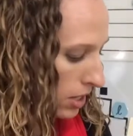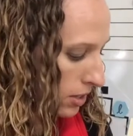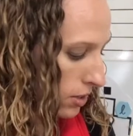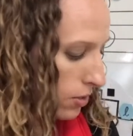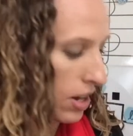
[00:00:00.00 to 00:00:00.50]

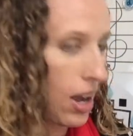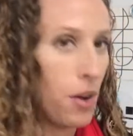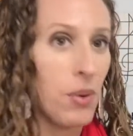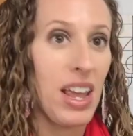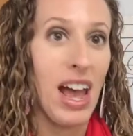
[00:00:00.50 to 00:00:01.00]
So
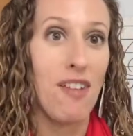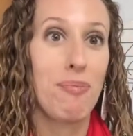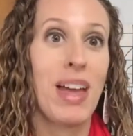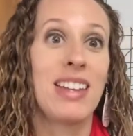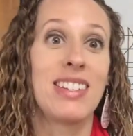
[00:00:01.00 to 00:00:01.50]
now we have
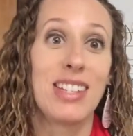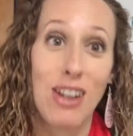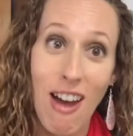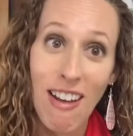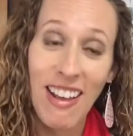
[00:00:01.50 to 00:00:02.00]

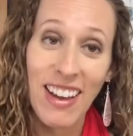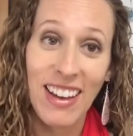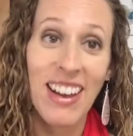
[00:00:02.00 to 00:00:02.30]
pentatonic,